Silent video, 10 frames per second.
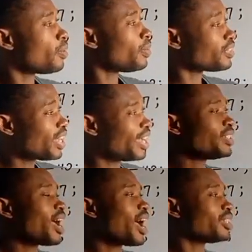But
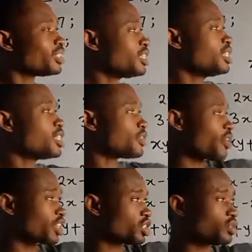then, I don't need this
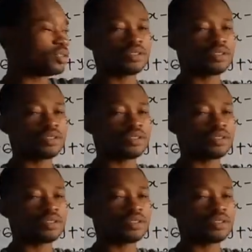fraction.